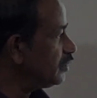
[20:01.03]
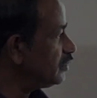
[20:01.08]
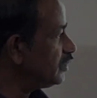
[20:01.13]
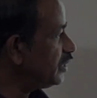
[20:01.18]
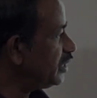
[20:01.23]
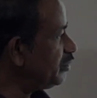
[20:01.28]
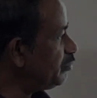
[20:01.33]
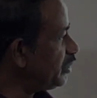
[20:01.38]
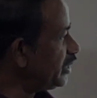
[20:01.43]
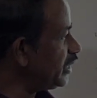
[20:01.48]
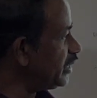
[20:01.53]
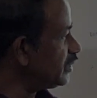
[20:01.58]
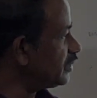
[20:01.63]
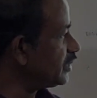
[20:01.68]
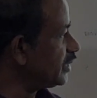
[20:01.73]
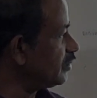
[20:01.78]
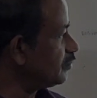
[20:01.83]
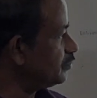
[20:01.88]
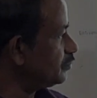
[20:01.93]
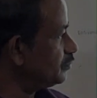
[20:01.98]
The
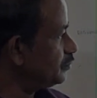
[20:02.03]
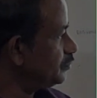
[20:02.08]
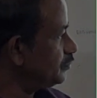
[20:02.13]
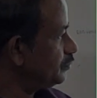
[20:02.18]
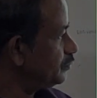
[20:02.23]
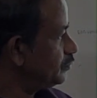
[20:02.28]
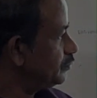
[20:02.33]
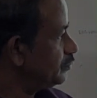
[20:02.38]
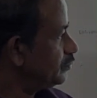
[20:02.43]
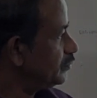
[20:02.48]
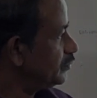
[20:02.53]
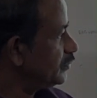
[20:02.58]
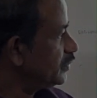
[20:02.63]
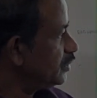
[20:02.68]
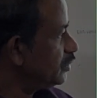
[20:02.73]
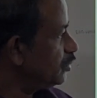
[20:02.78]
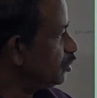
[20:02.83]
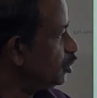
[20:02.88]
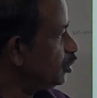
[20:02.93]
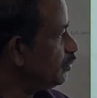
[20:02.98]
remaining term,
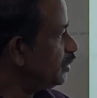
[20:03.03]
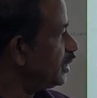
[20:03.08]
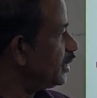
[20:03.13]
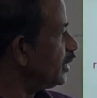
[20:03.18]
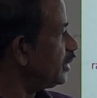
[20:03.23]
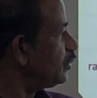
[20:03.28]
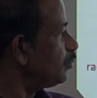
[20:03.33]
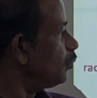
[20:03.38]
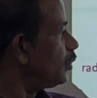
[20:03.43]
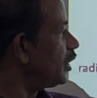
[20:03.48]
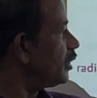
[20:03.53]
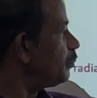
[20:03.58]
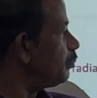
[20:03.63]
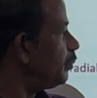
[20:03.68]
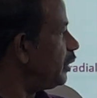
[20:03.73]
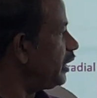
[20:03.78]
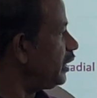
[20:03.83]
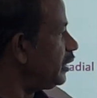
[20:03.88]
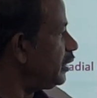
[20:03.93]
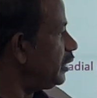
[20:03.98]
you will get
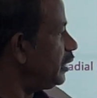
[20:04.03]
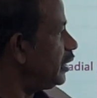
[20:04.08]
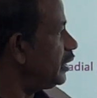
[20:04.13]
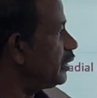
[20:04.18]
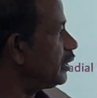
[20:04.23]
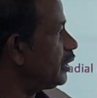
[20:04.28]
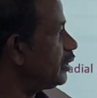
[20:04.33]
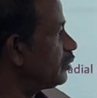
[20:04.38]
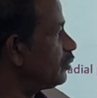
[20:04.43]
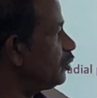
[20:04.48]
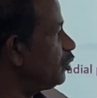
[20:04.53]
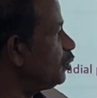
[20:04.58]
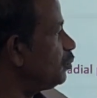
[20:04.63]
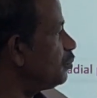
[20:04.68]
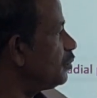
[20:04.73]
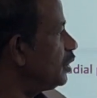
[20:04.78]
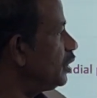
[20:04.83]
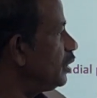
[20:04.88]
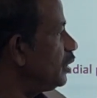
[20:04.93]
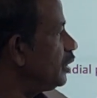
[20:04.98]
1 by a naught
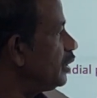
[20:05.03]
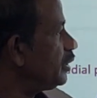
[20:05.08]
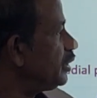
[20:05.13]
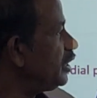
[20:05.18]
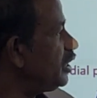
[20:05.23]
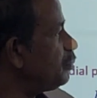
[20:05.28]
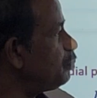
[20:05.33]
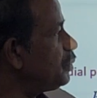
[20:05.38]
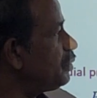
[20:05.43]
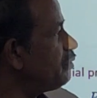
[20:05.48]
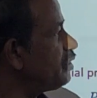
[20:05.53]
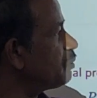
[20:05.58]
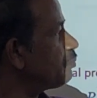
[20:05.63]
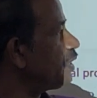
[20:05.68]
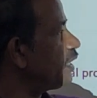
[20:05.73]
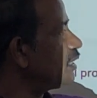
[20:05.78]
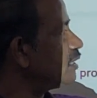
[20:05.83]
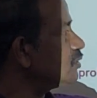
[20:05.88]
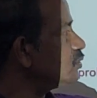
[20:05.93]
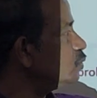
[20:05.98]
cube e power
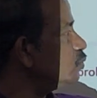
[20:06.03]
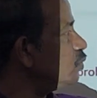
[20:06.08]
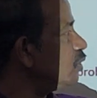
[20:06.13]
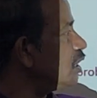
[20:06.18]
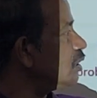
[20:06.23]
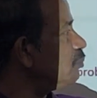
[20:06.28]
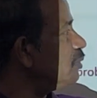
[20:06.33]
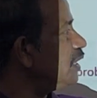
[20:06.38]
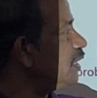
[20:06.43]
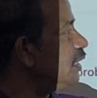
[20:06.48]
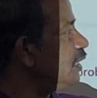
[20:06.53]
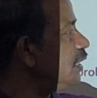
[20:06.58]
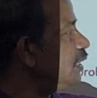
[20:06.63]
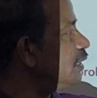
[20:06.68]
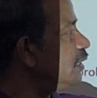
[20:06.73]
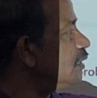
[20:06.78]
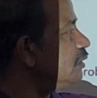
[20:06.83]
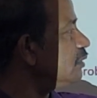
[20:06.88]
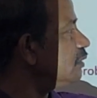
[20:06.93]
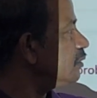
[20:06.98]
minus 2r by
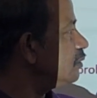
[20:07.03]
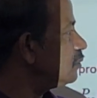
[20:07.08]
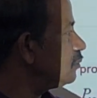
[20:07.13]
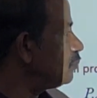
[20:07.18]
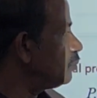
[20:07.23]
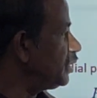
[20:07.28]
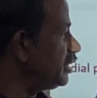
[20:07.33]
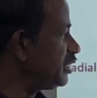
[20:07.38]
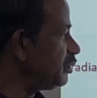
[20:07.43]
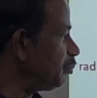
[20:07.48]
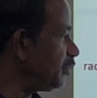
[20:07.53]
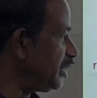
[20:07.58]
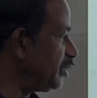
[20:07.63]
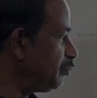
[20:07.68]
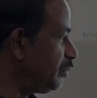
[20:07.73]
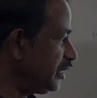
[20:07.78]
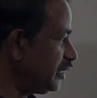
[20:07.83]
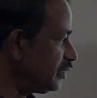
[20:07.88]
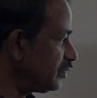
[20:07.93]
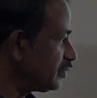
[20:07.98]
a naught
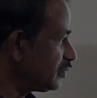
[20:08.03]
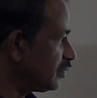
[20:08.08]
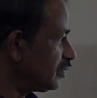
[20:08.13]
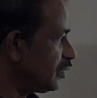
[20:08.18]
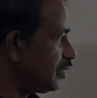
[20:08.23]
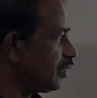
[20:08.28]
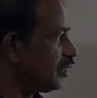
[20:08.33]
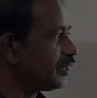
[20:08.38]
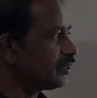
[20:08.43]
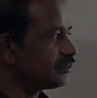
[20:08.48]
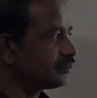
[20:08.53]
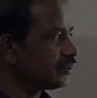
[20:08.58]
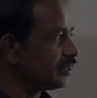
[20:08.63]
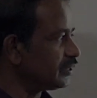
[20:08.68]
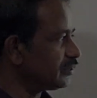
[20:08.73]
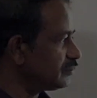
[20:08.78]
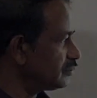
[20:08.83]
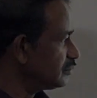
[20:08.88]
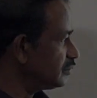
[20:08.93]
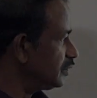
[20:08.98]
multiplied by r
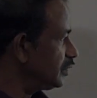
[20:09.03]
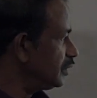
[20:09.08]
square.